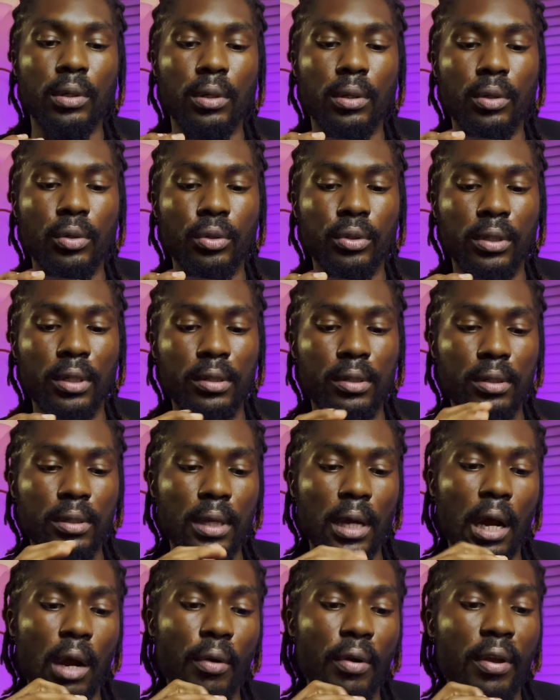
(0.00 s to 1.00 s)
rotate it
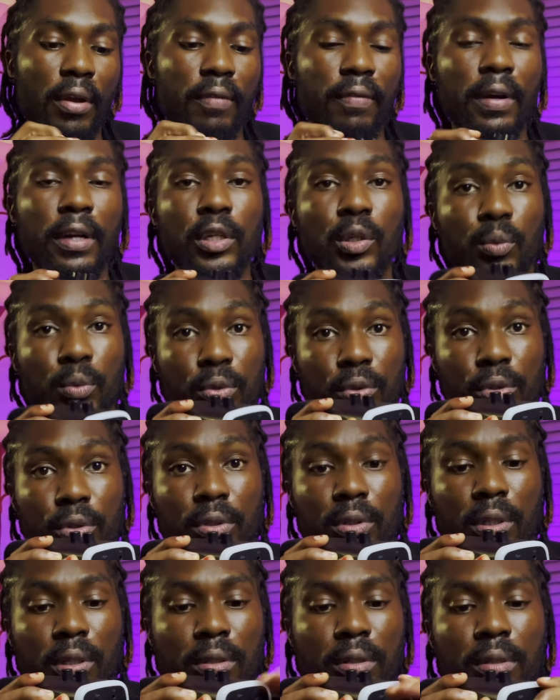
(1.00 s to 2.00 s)
however you want to
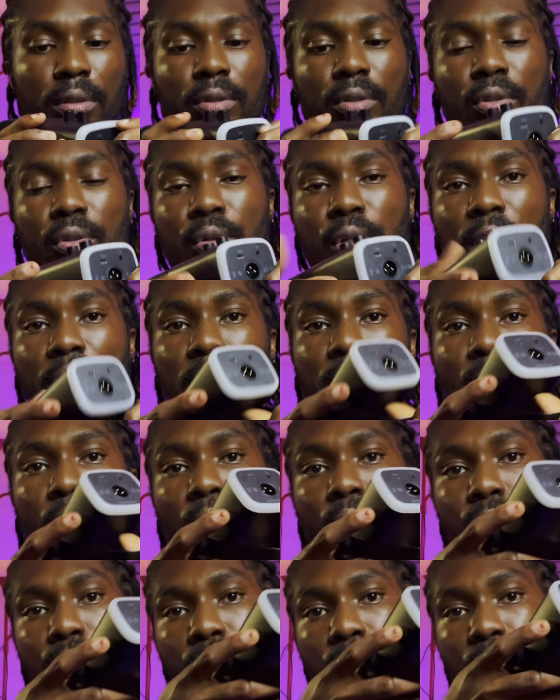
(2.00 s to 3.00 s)
rotate it. You can
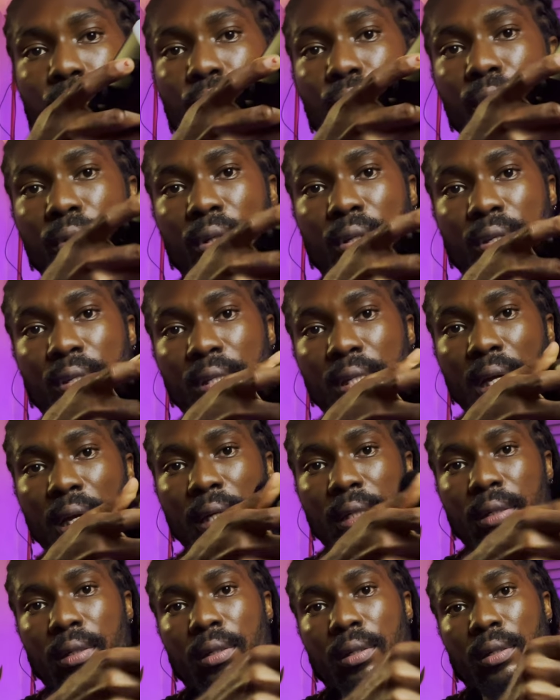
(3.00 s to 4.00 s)
also use this
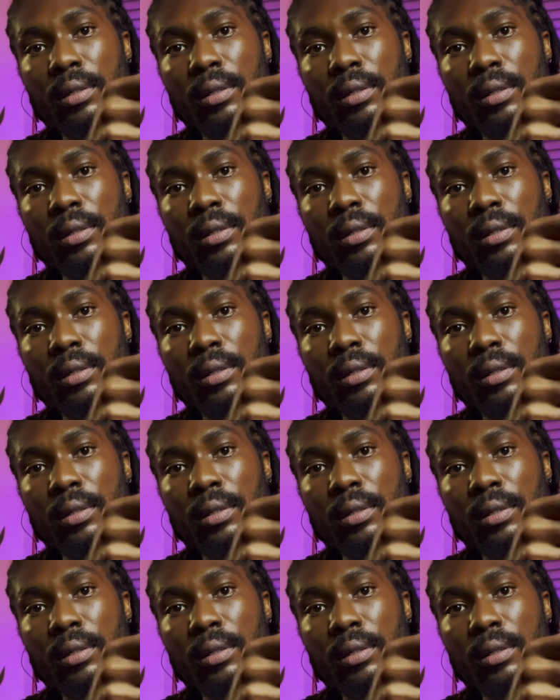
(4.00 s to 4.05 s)
side